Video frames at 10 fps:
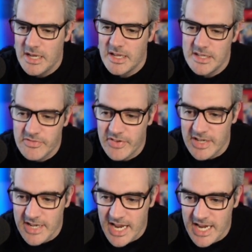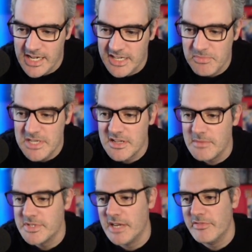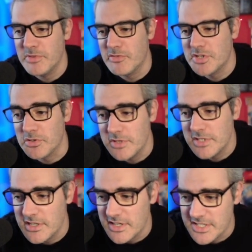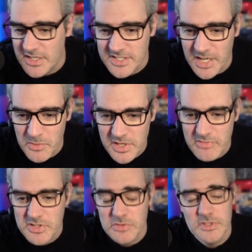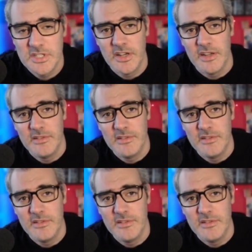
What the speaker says: It's a fact that the handling has been dumbed down from the original. Indeed, I discussed that with the original designer,